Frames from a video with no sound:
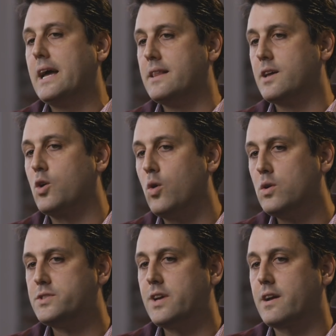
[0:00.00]
in the
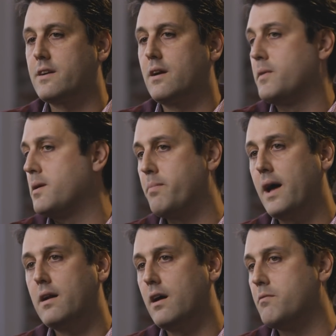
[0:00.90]
gold sector, I
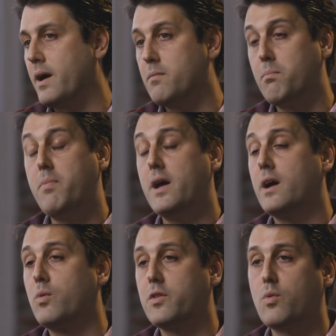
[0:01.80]
bet
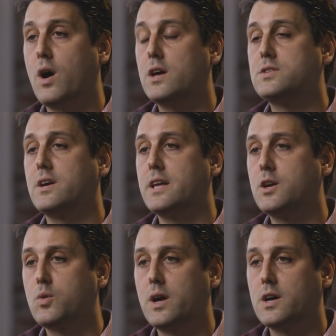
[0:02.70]
big with Ross on
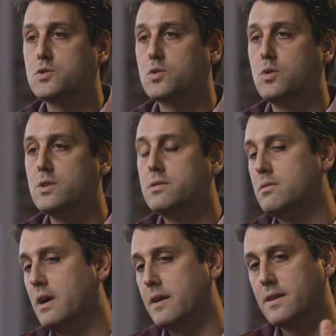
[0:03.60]
Equinox Gold.
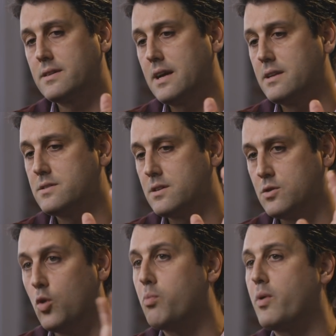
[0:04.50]
I think that is a
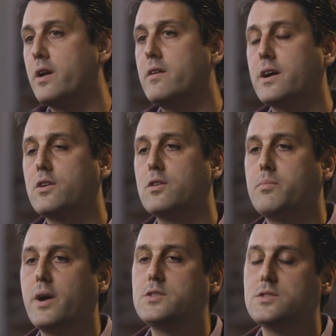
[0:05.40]
no-brainer at current
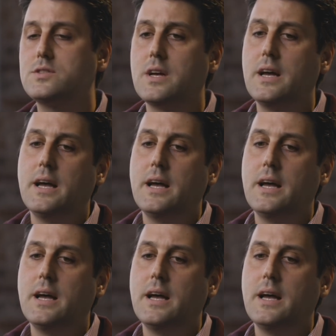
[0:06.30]
prices.